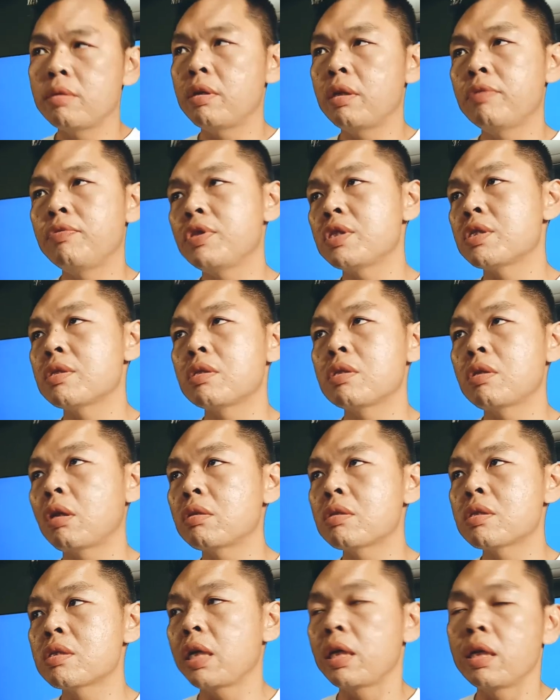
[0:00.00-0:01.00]
if it's
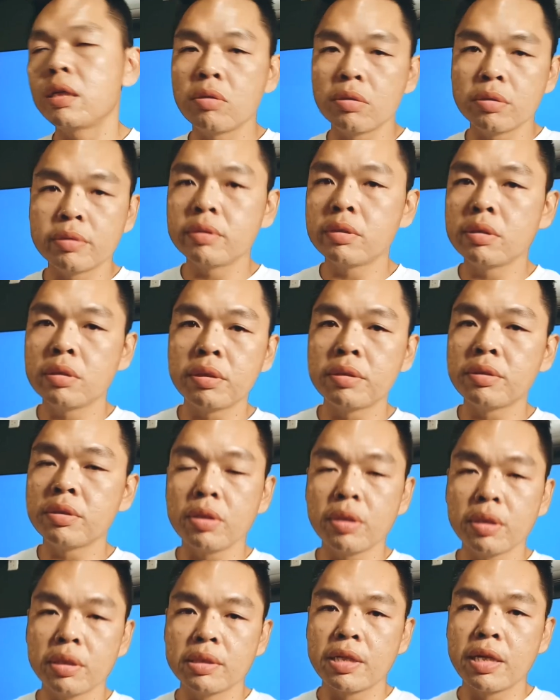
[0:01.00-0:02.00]
not second or the
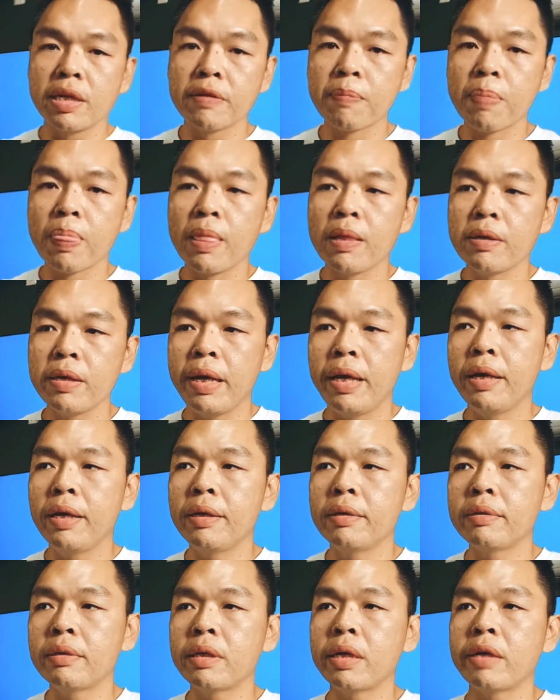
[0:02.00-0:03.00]
third.
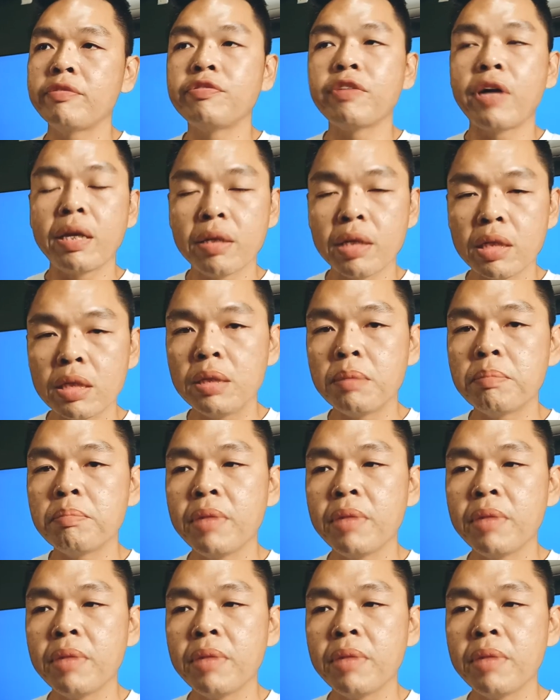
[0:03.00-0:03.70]
And I finally